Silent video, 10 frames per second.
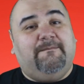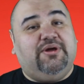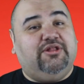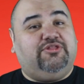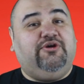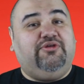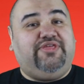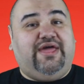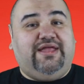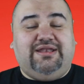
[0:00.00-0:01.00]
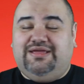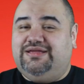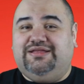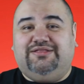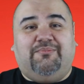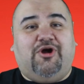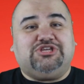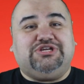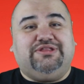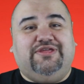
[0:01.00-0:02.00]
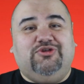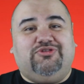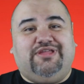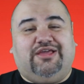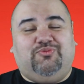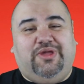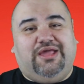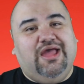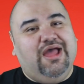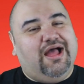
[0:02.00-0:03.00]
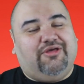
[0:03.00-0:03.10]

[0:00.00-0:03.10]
But until then, the march continues next week.